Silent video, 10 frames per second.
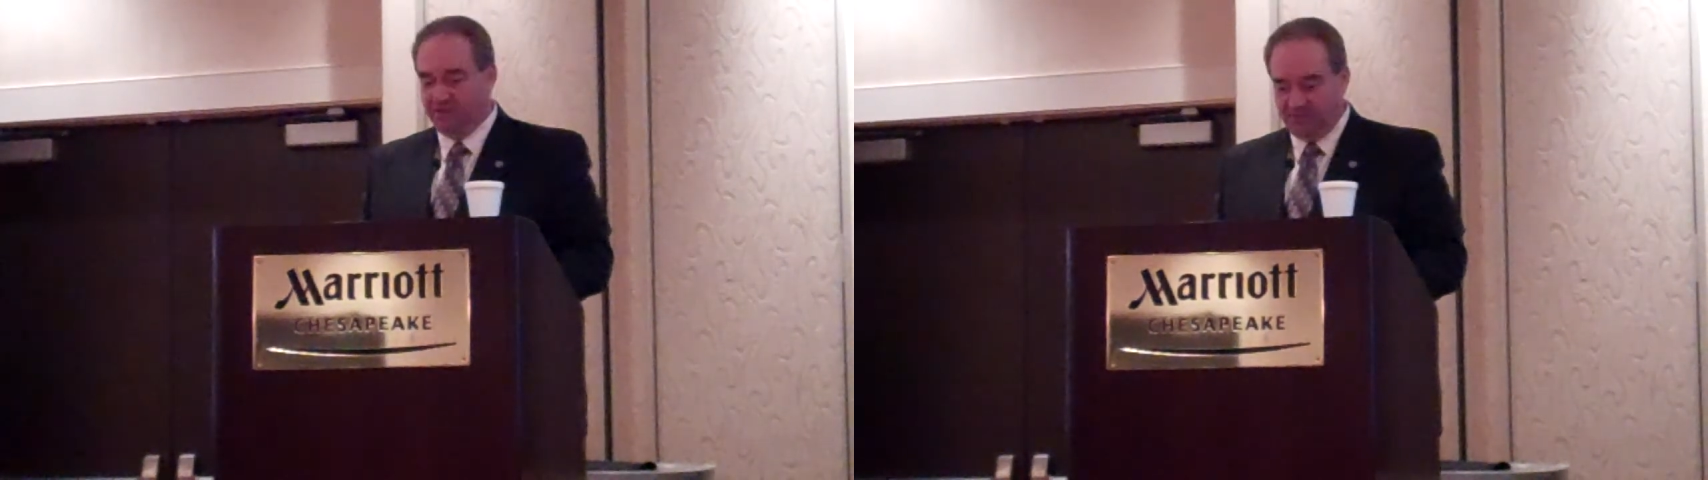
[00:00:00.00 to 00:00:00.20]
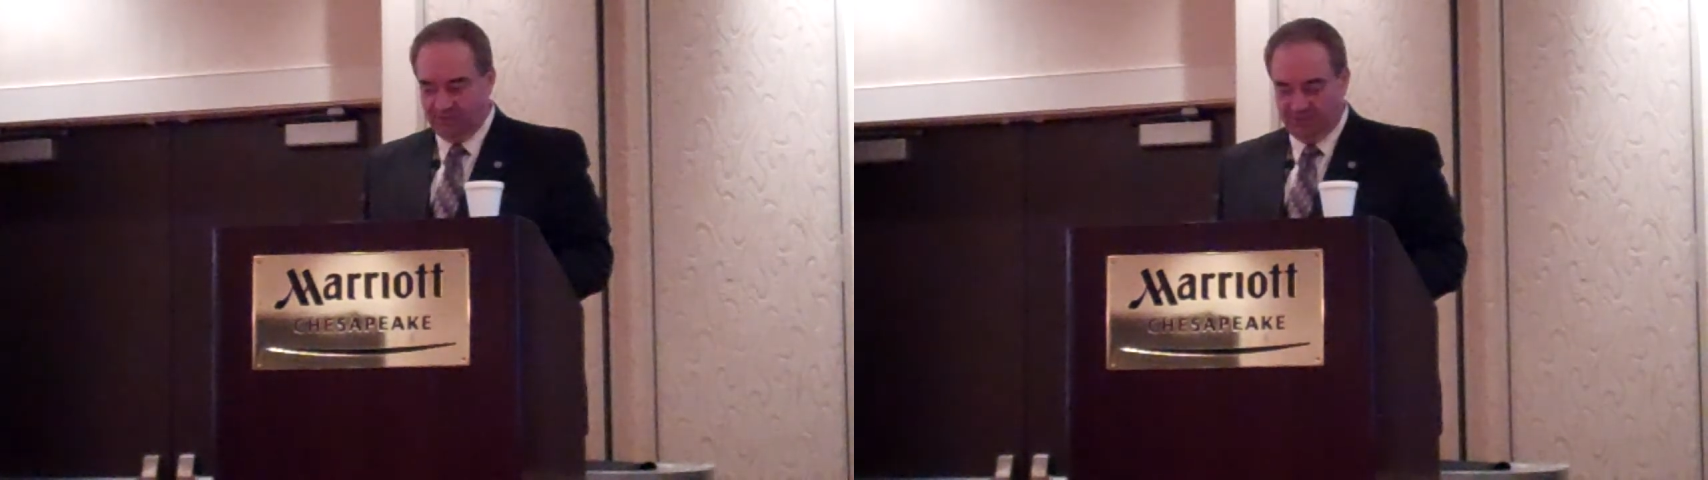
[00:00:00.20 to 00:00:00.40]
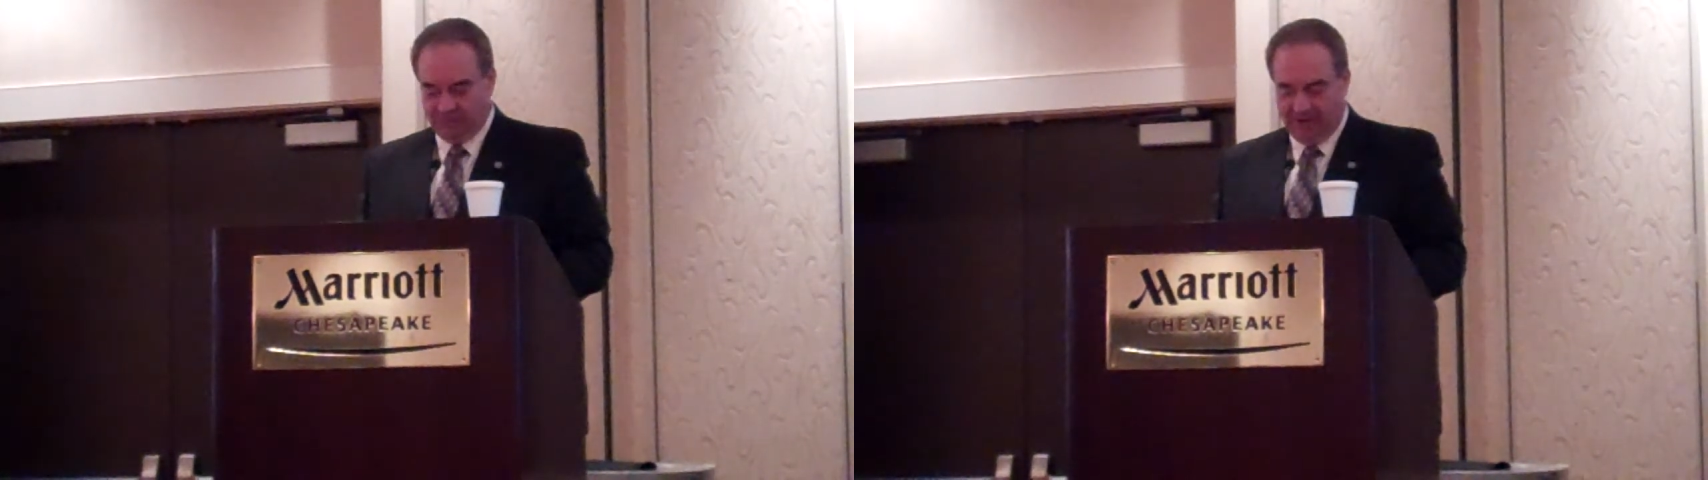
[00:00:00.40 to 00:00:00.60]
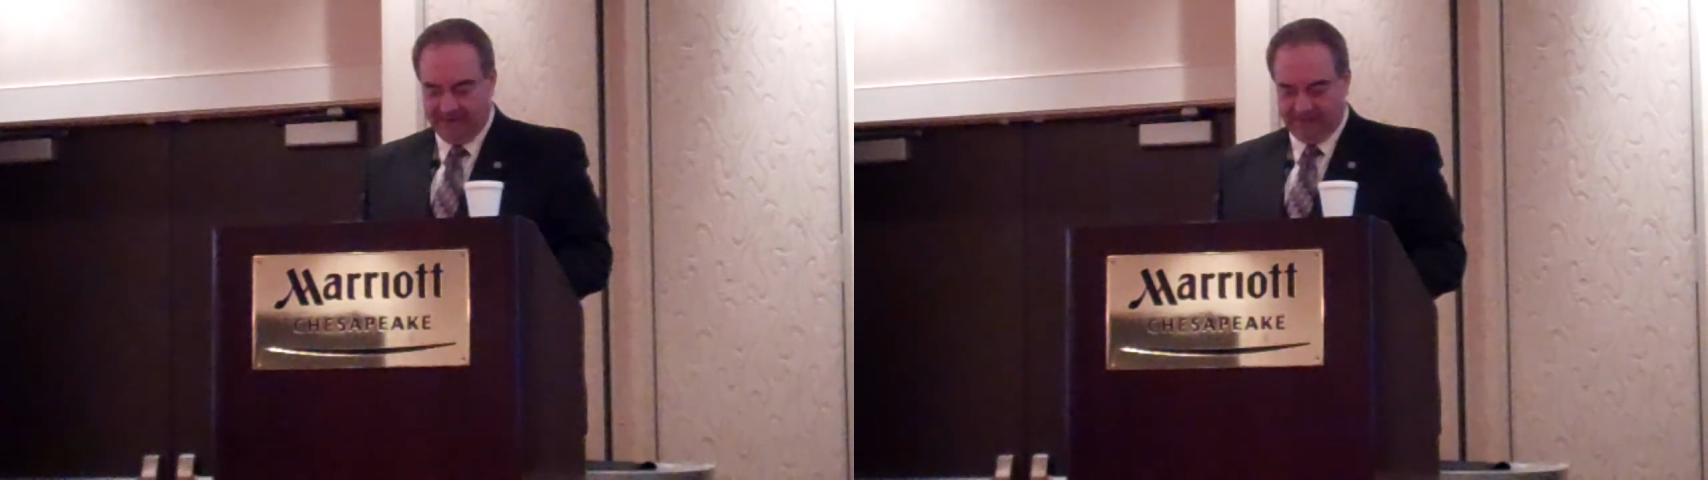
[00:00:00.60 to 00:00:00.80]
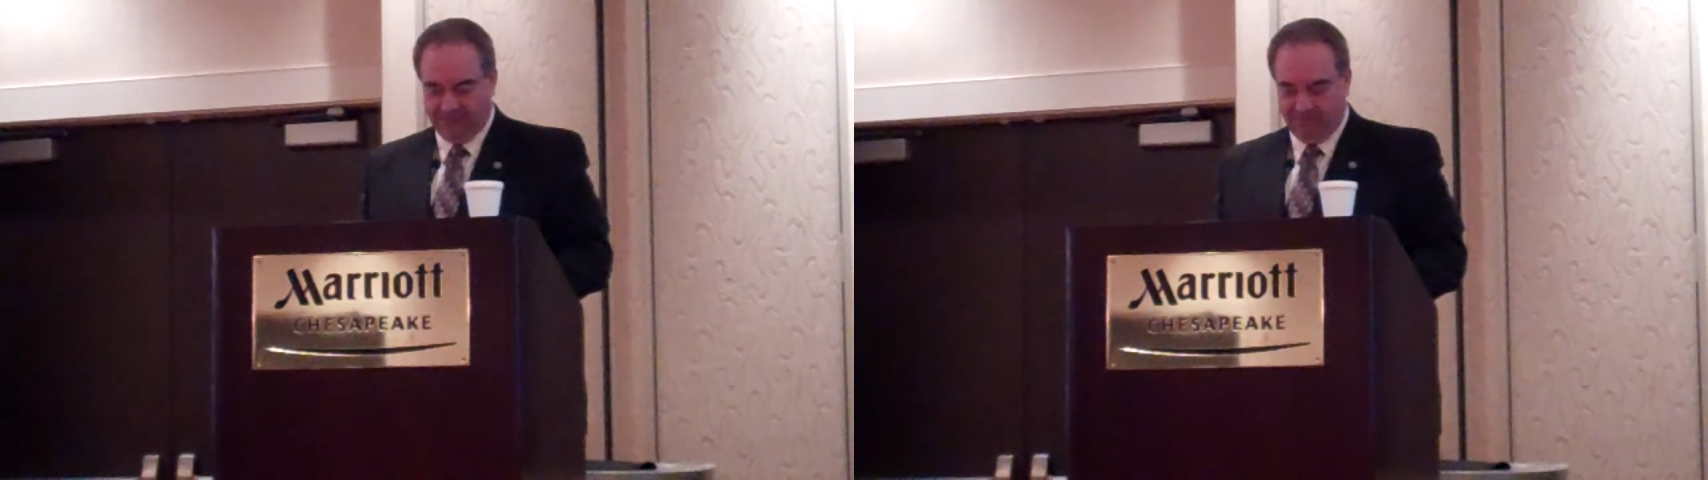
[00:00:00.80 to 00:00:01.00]
do to
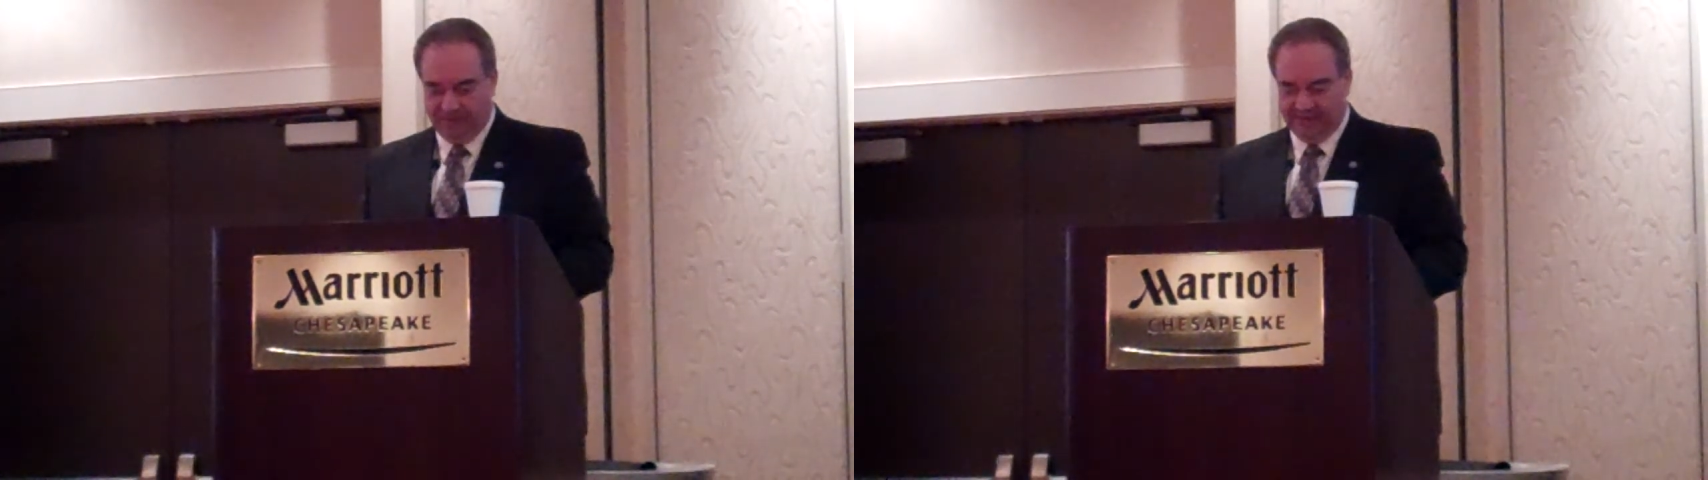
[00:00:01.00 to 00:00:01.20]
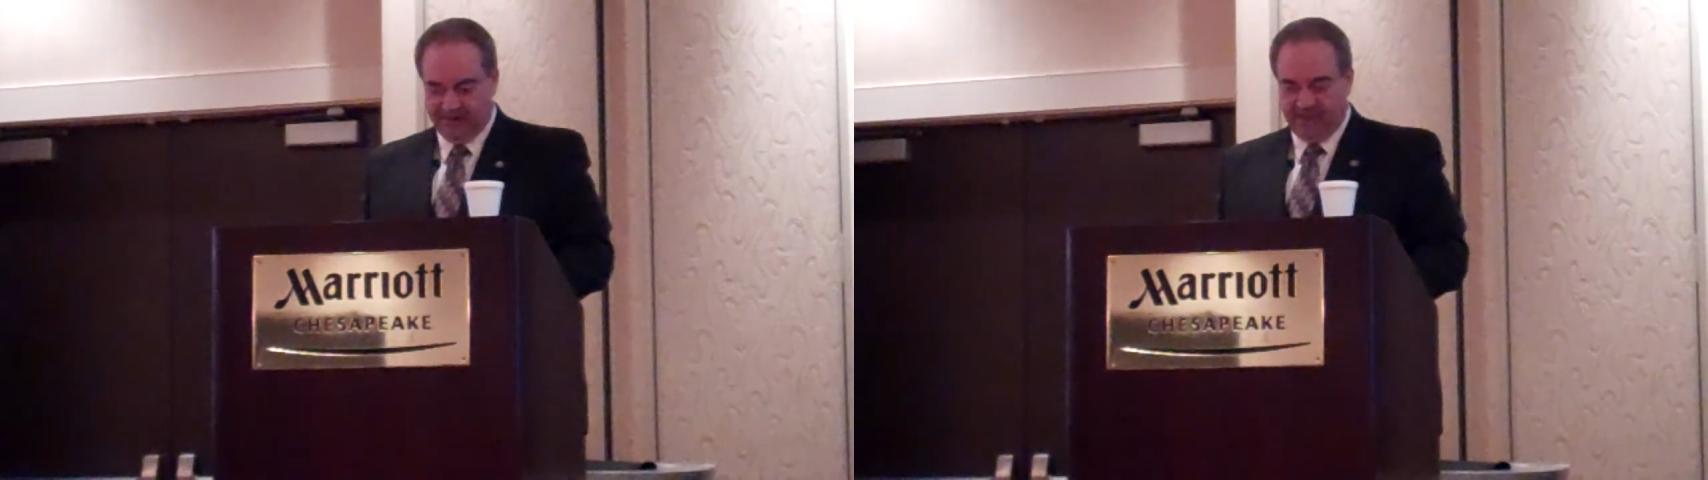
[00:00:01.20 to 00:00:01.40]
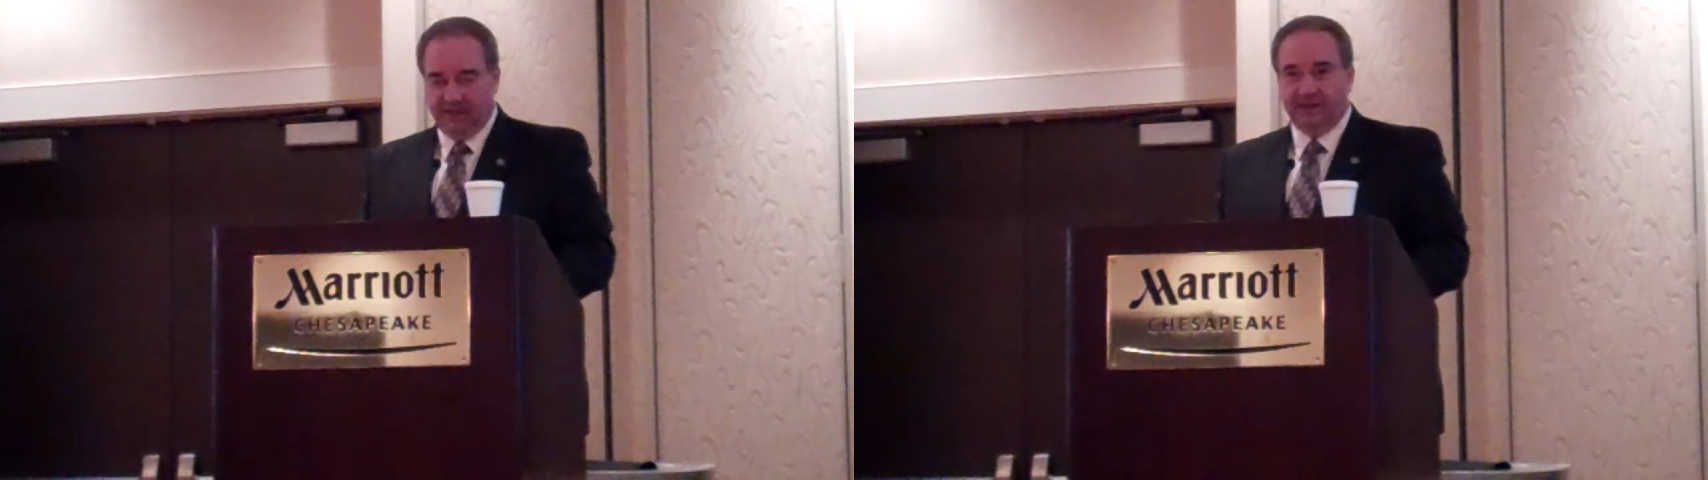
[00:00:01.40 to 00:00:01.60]
try to